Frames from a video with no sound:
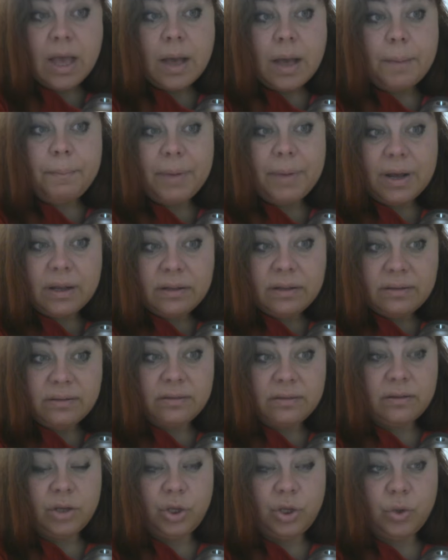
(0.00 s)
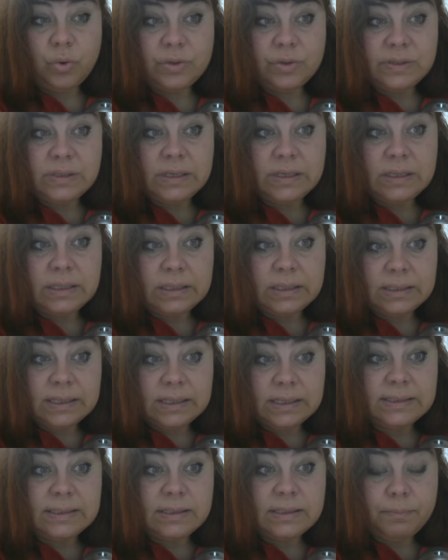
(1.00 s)
But you see
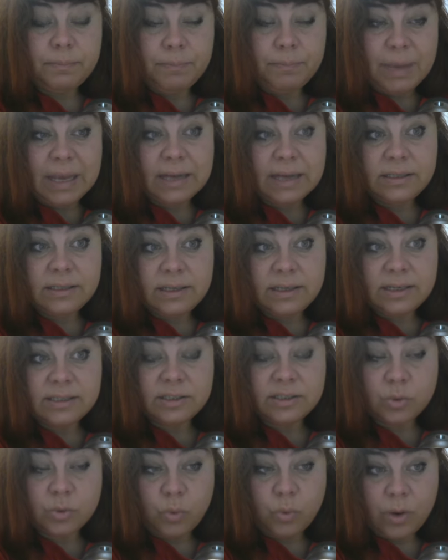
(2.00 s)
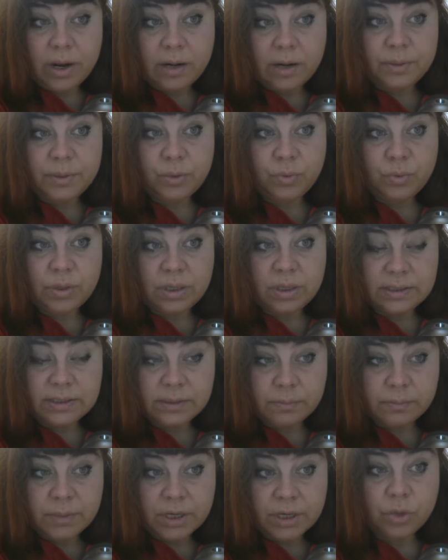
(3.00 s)
this big T square between
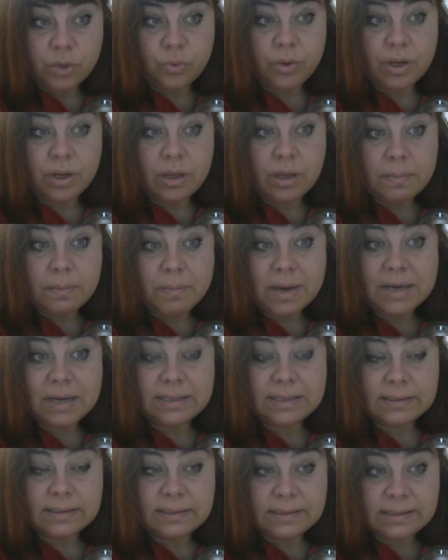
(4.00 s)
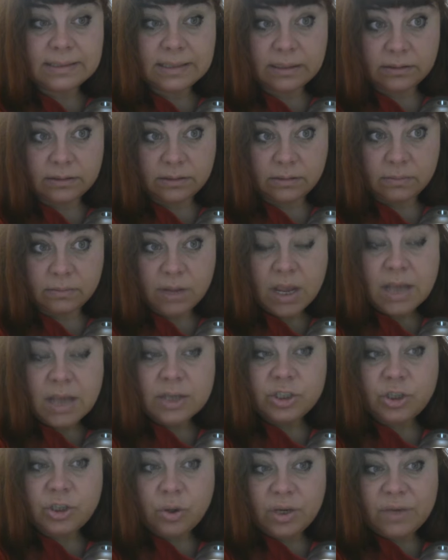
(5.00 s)
his Mercury, Mars and Saturn.
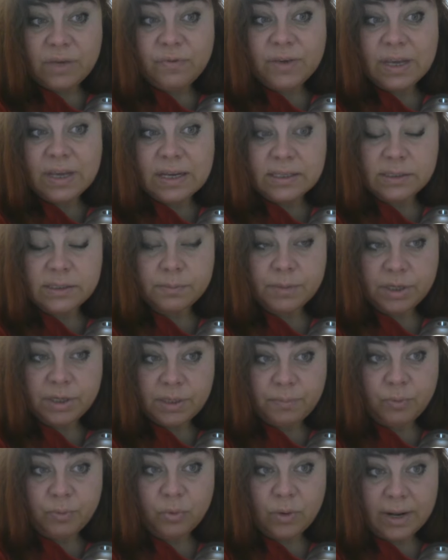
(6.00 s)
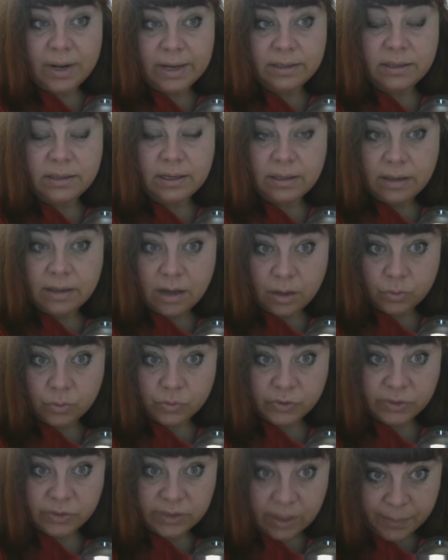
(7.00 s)
So if he is manipulating now
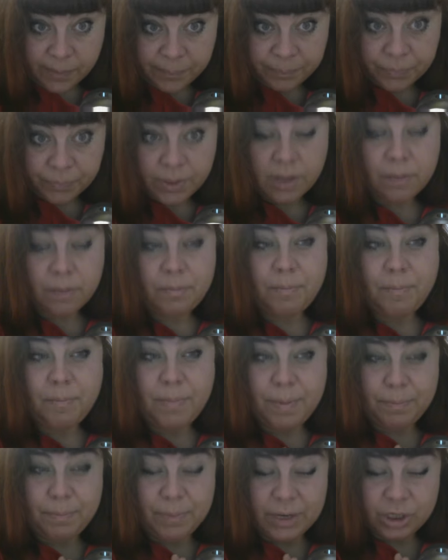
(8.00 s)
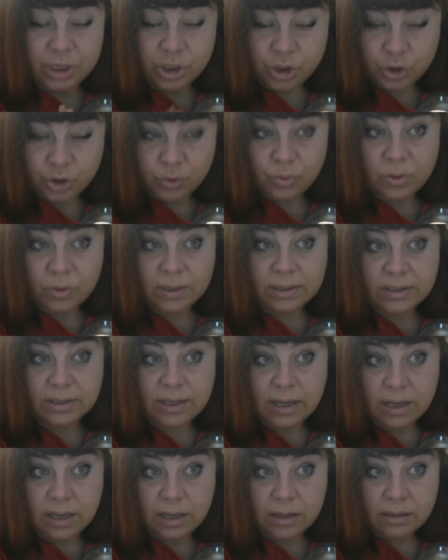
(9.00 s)
some, be sure that
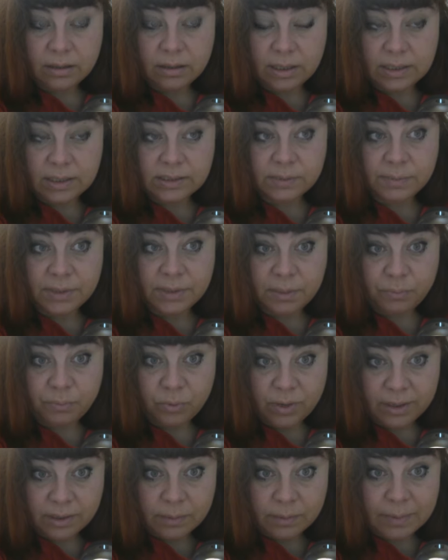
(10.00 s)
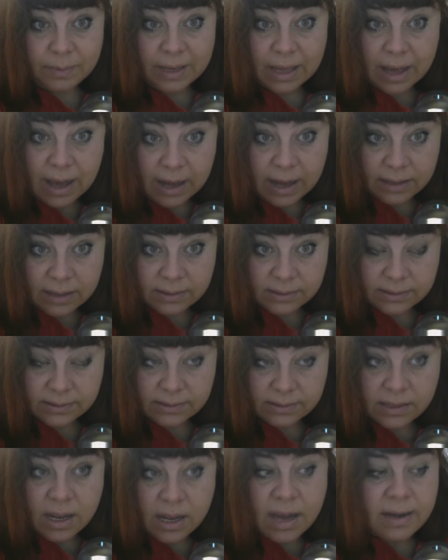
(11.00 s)
he is manipulated by
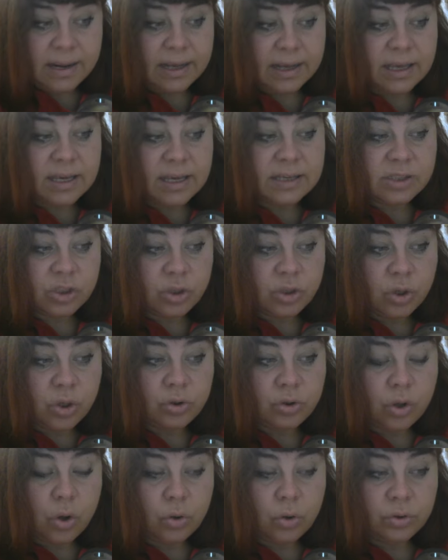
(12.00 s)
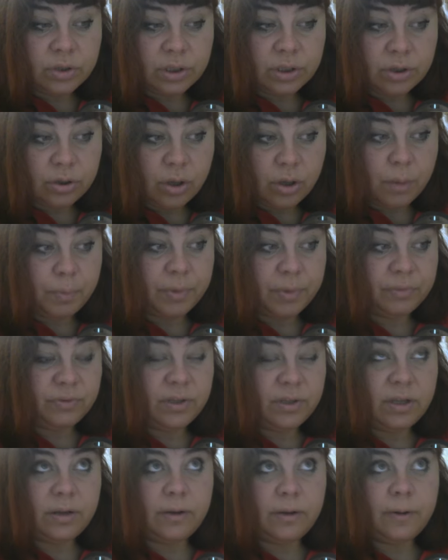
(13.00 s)
others. Like he's not on the top
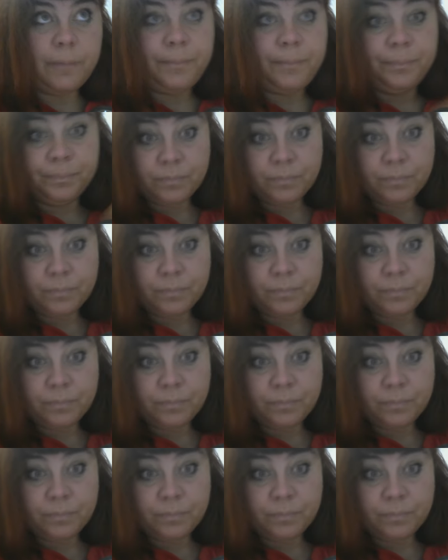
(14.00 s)
of the